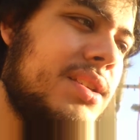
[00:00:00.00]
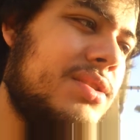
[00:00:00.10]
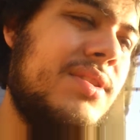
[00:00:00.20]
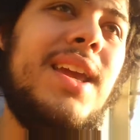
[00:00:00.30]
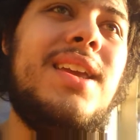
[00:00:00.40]

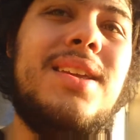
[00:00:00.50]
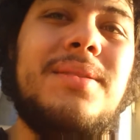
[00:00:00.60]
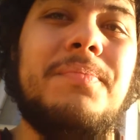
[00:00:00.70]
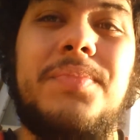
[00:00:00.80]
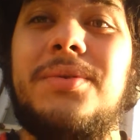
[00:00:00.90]
today
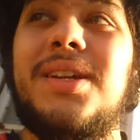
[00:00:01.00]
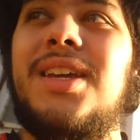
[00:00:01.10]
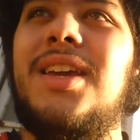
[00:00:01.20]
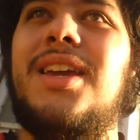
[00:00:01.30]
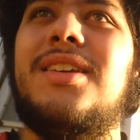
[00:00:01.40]

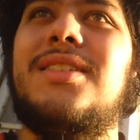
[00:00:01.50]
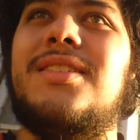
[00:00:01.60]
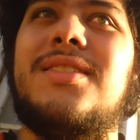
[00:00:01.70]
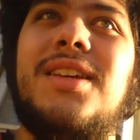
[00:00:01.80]
Pyrenees